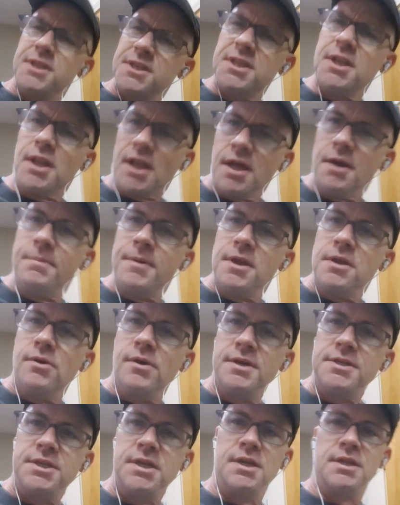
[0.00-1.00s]
This is a little bit
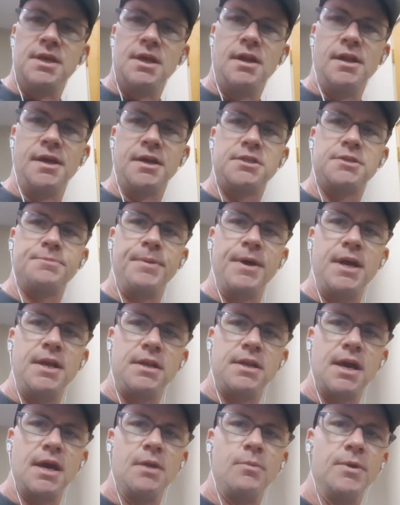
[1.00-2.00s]
noisy, and then I'll
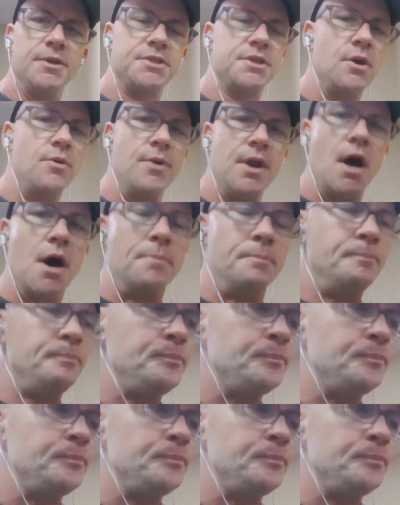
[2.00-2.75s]
explain kind of what's going on.